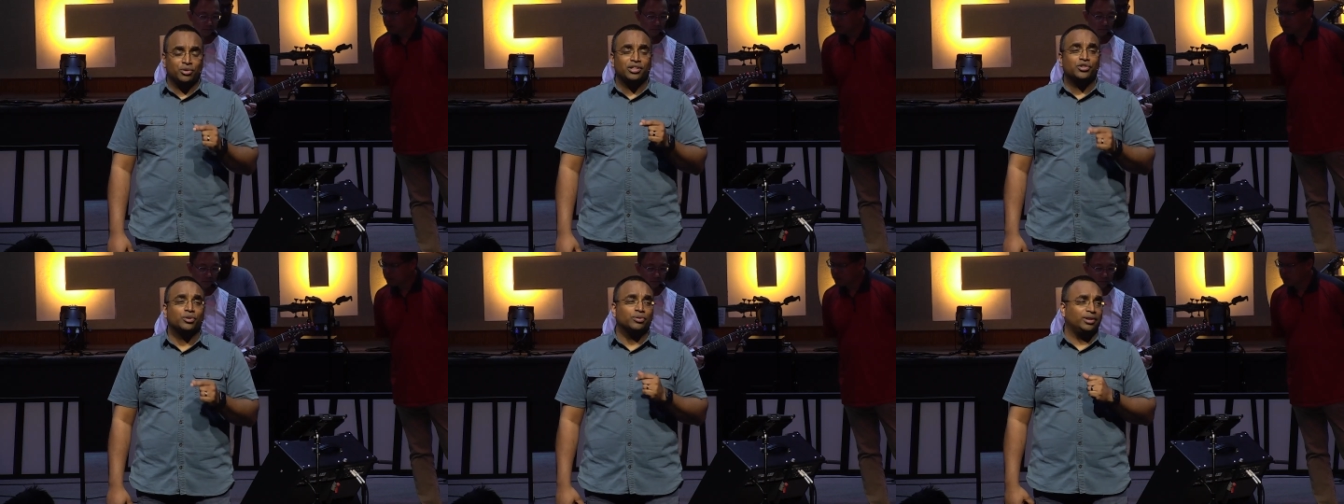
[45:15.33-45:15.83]
you
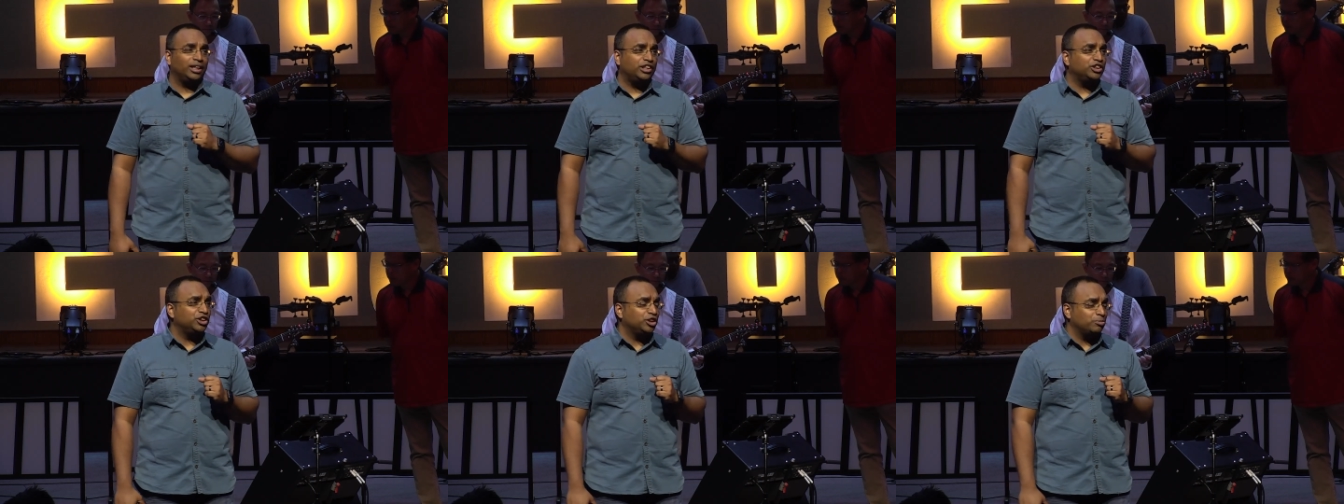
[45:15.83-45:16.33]
into a
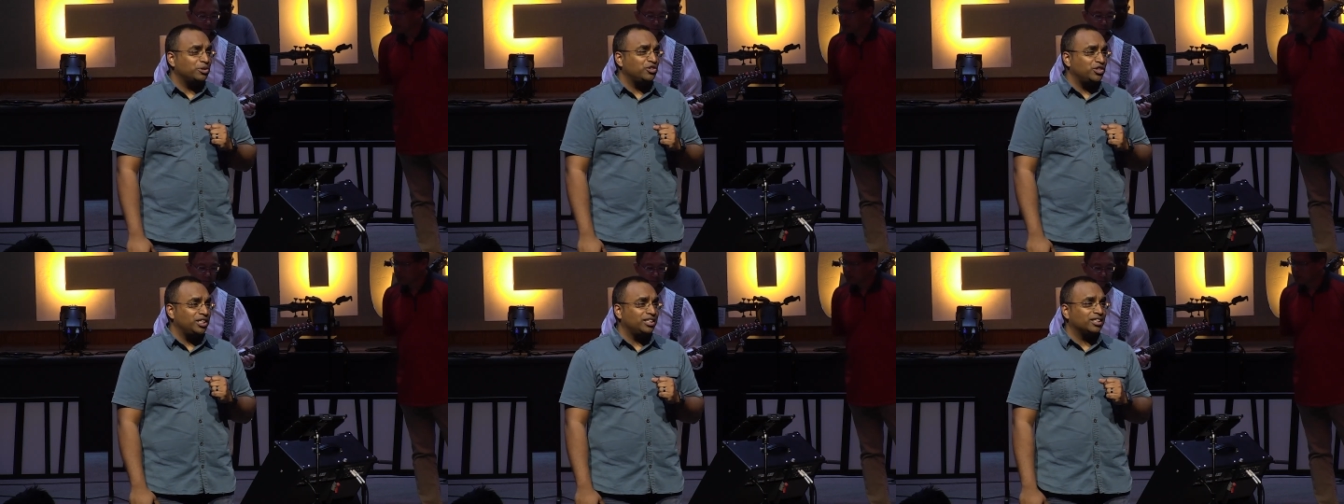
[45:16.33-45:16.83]
relationship with
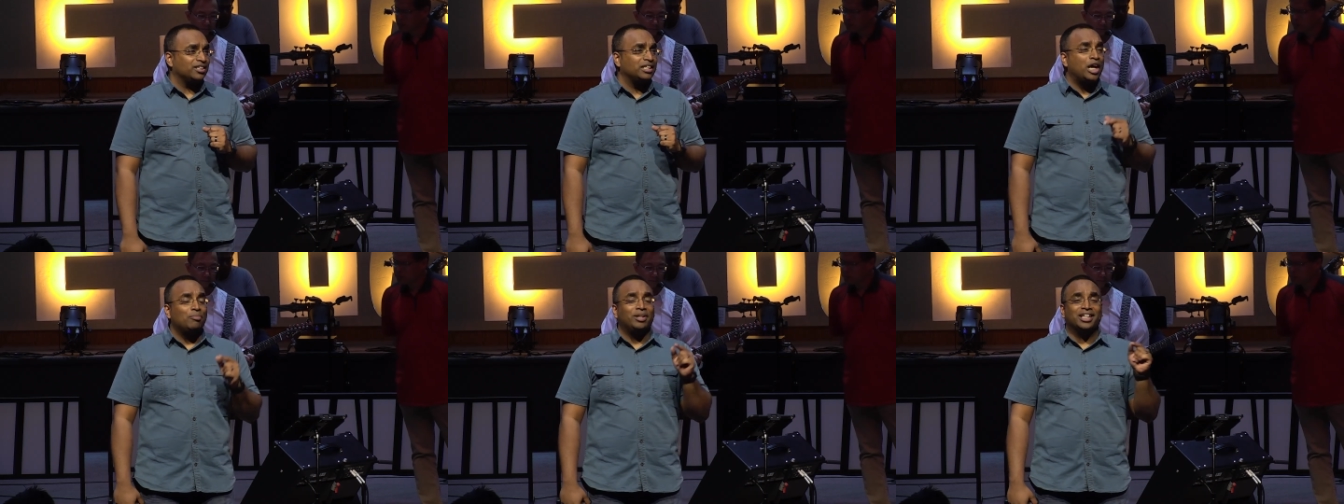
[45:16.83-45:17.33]
Jesus,
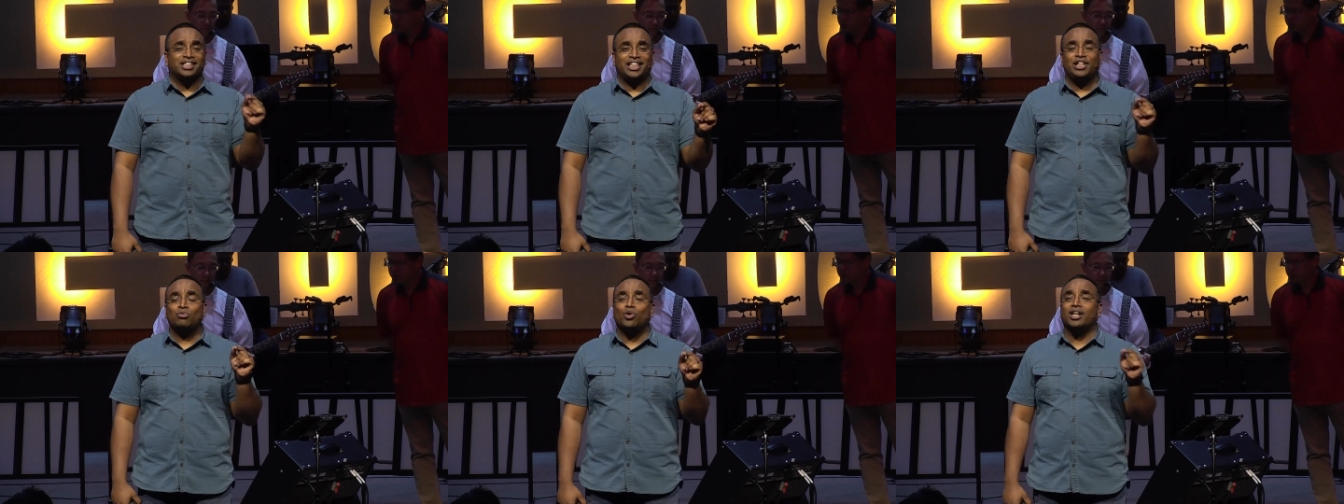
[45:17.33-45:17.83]
because
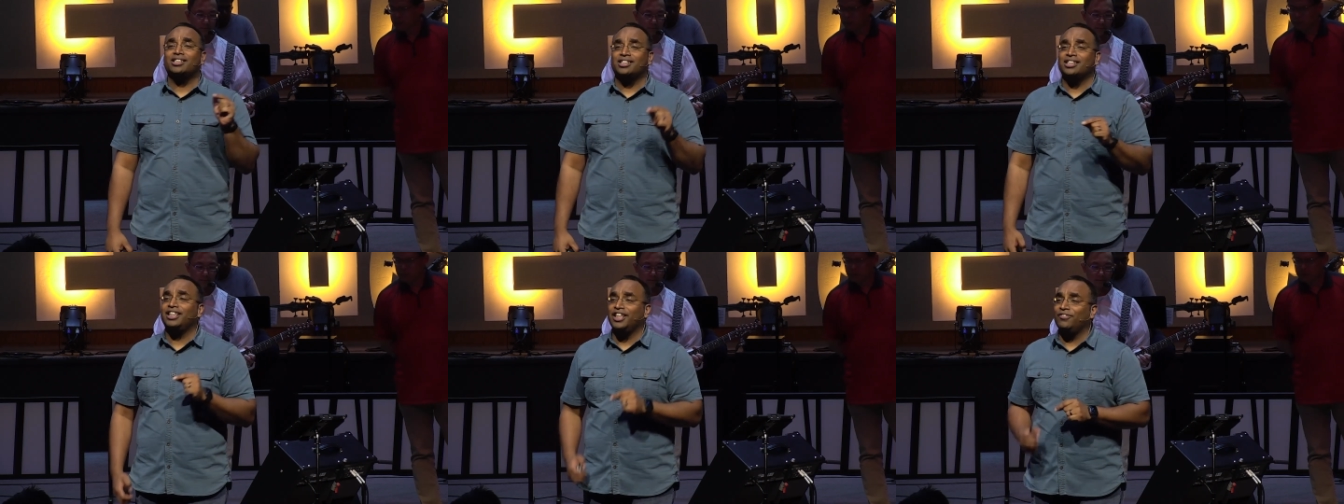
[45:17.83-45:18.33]
he wants
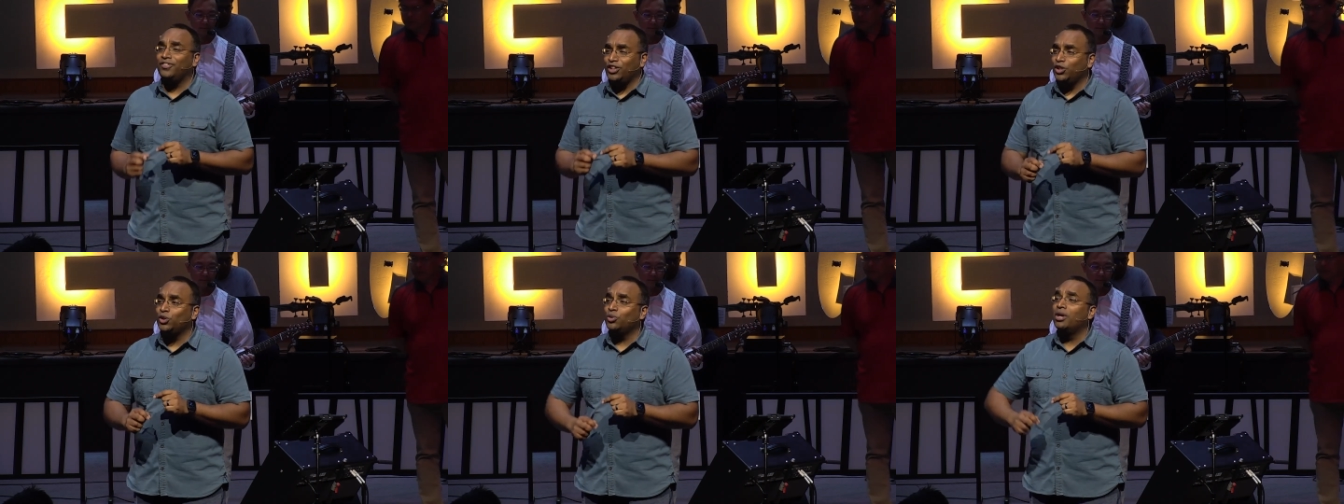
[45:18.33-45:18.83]
to give
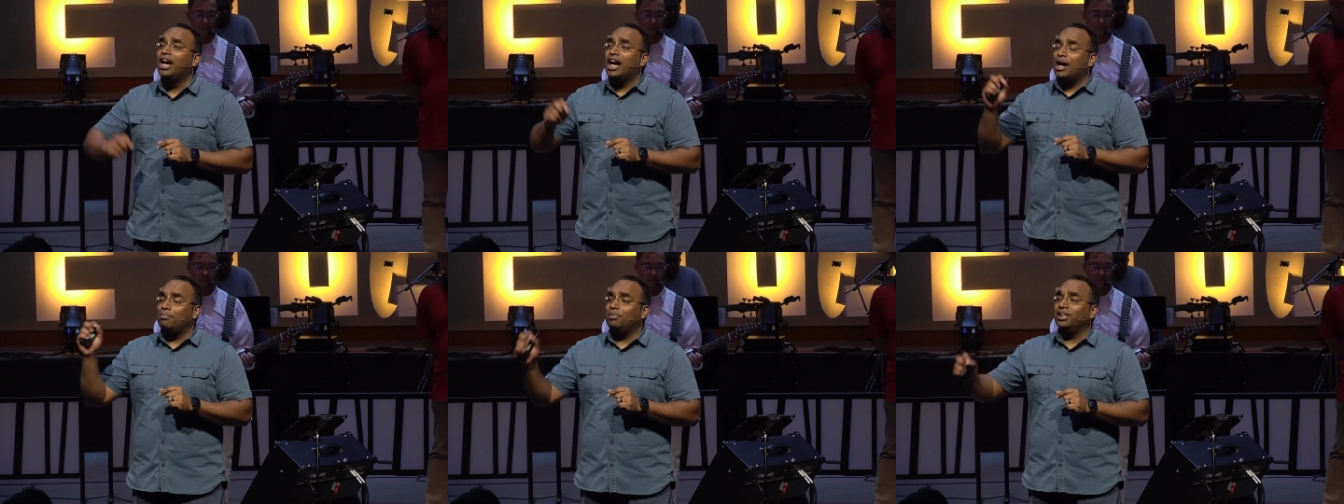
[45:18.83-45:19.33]
you
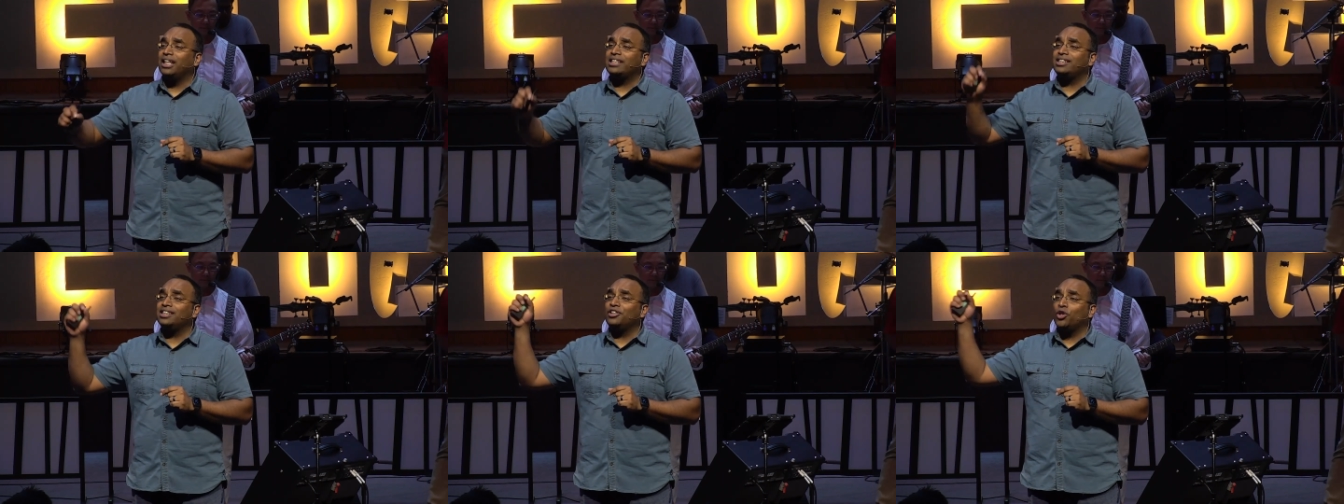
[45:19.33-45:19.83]
a
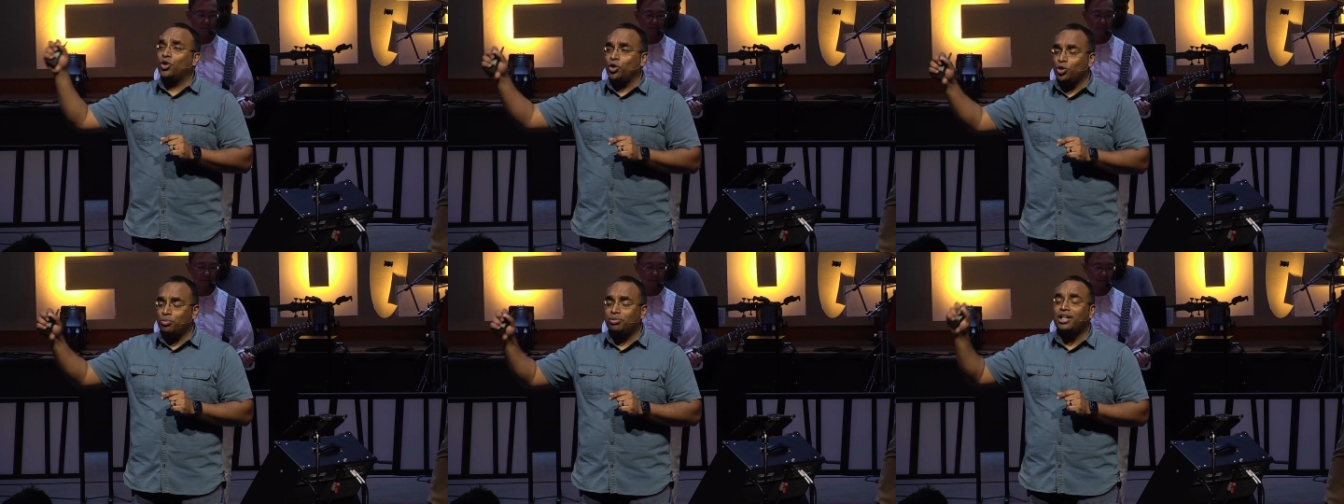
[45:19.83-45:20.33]
blessed
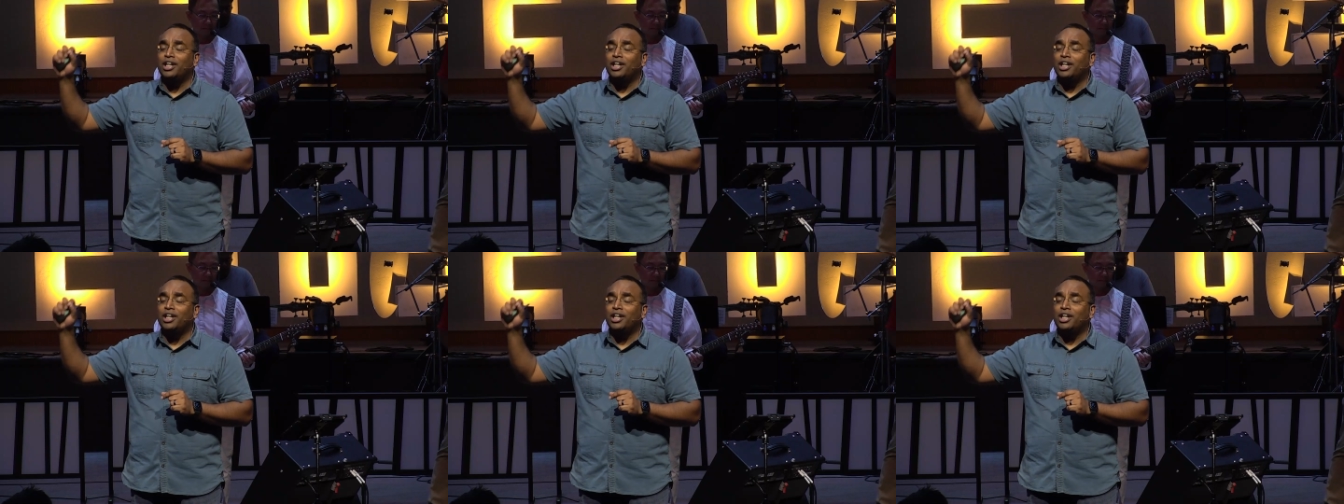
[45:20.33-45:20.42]
hope